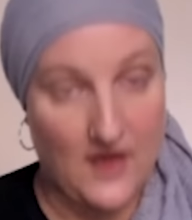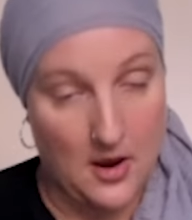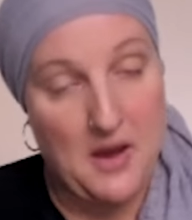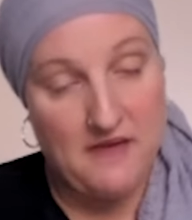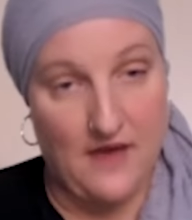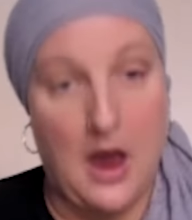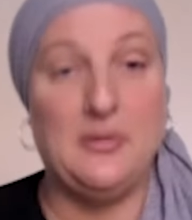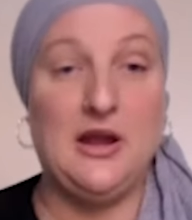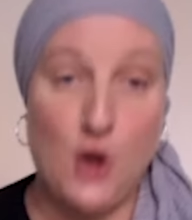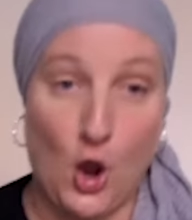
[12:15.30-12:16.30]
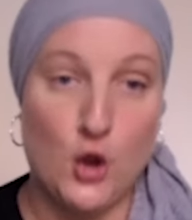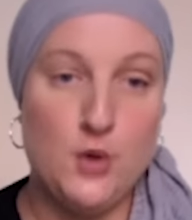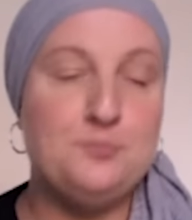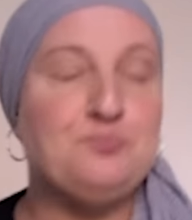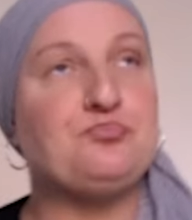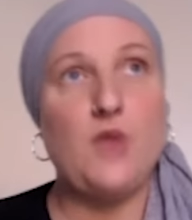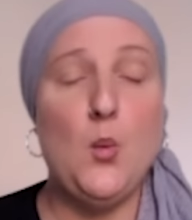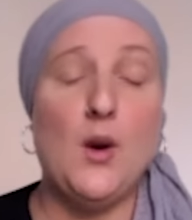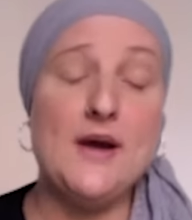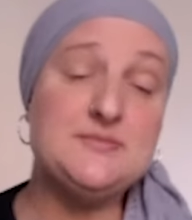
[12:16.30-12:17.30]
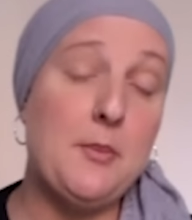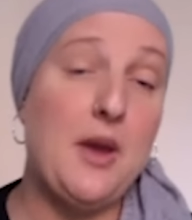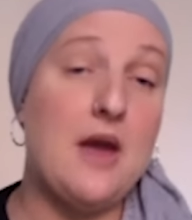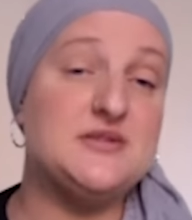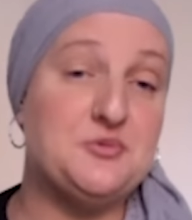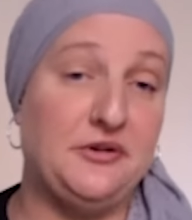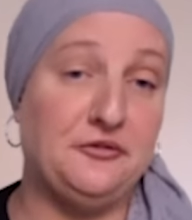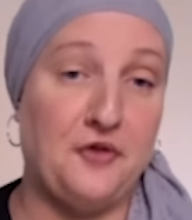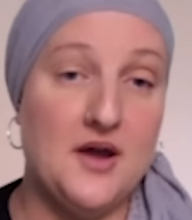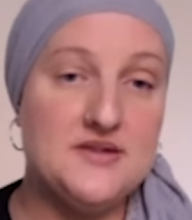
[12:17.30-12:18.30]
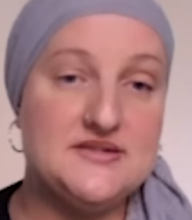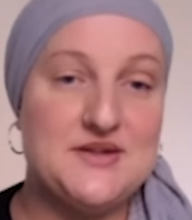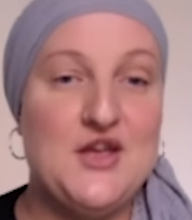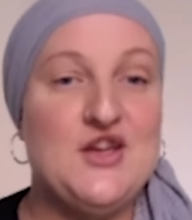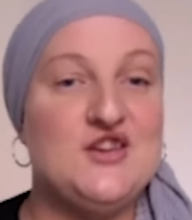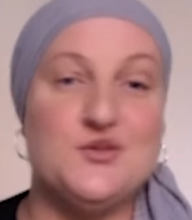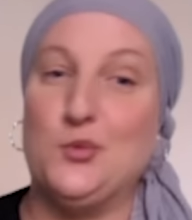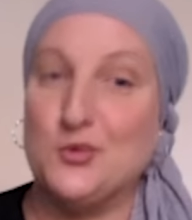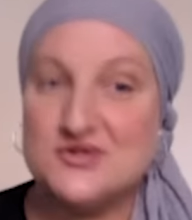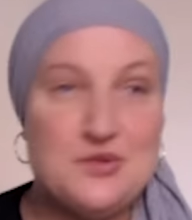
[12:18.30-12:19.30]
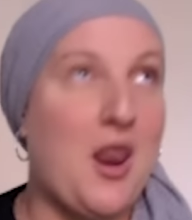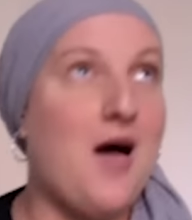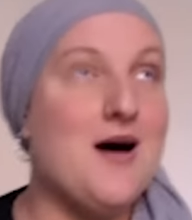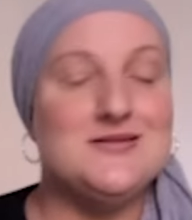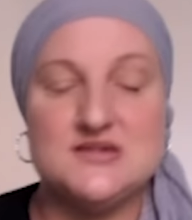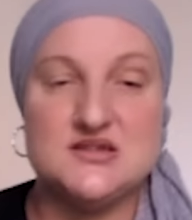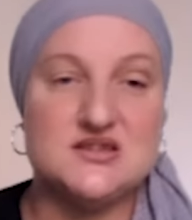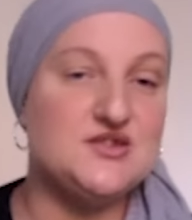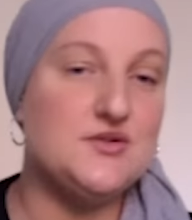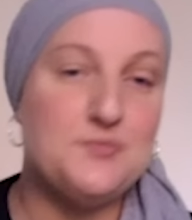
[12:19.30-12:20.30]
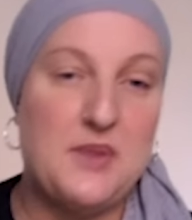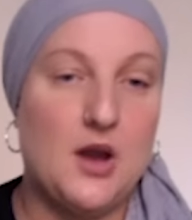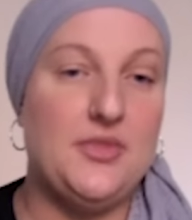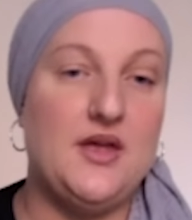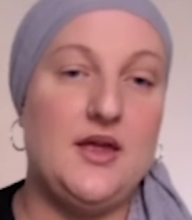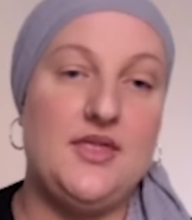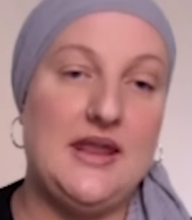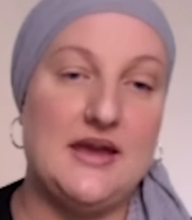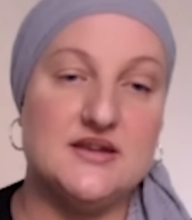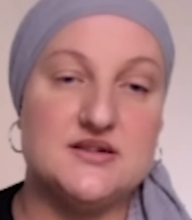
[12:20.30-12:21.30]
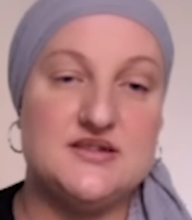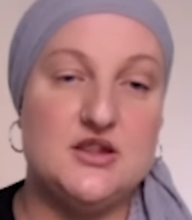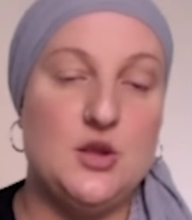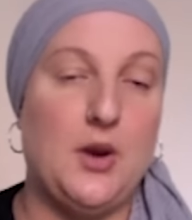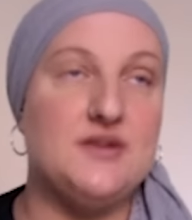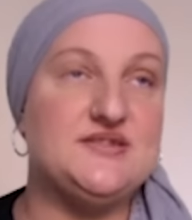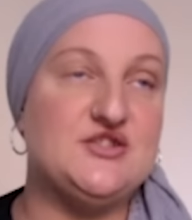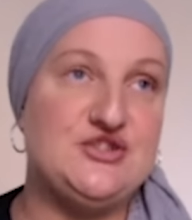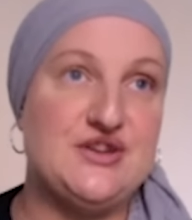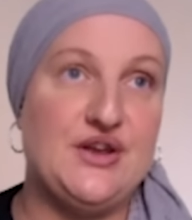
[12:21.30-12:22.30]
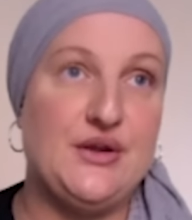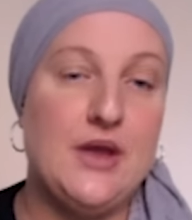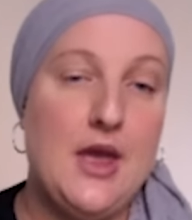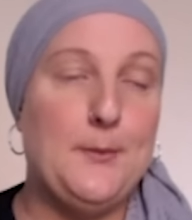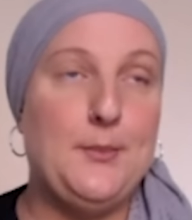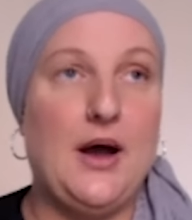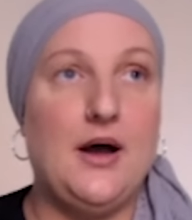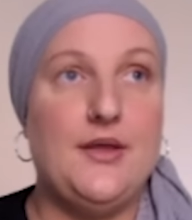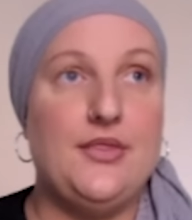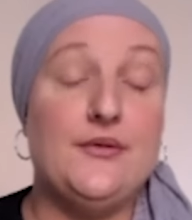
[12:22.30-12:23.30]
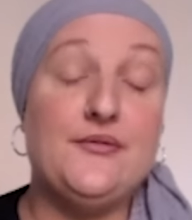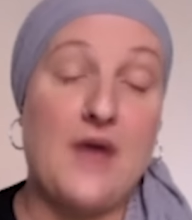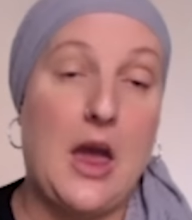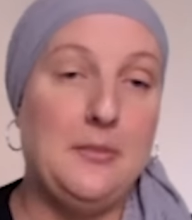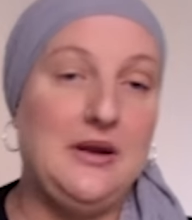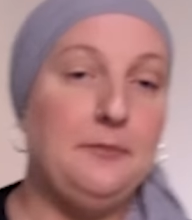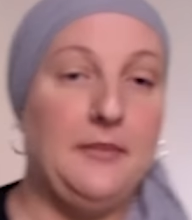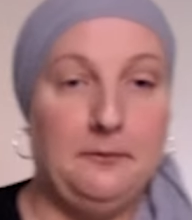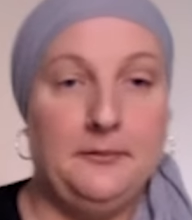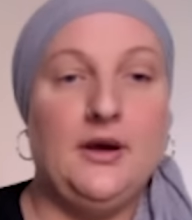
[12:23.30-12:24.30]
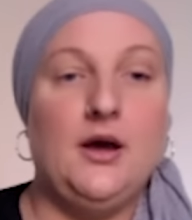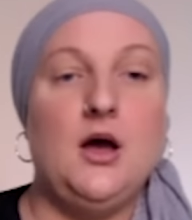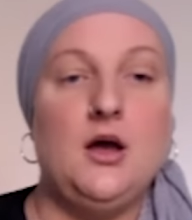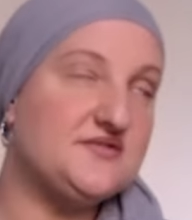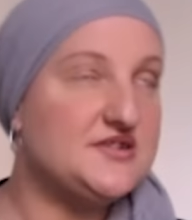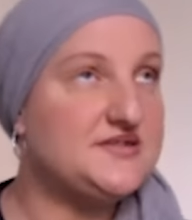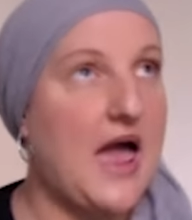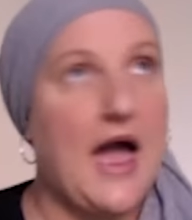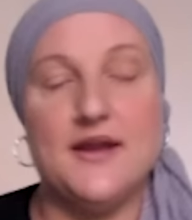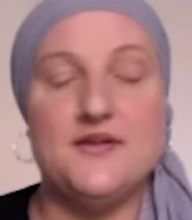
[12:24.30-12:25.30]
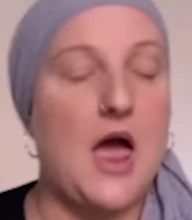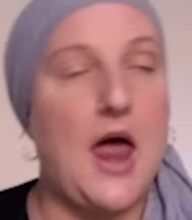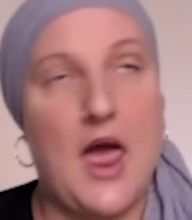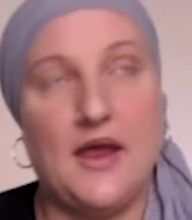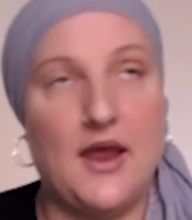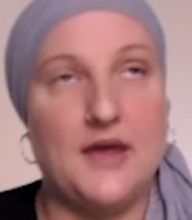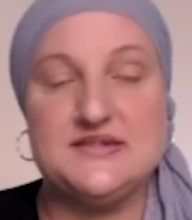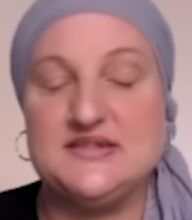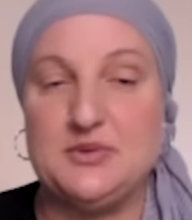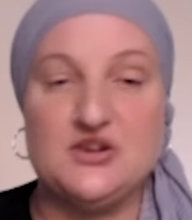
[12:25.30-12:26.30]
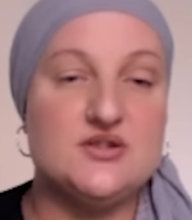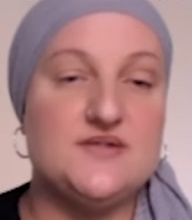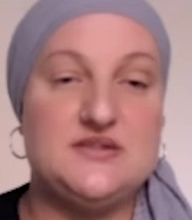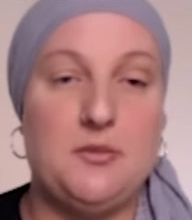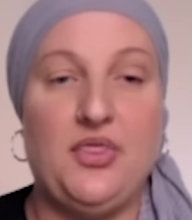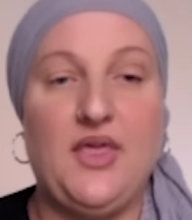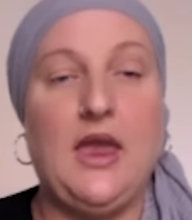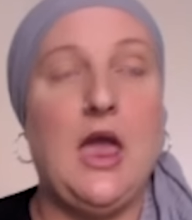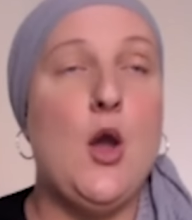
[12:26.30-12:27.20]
my family home whilst my parents were in France to water the plants and to do pick up the, the letters and the post as you do. But the family member just had a, a, a suspicion of something,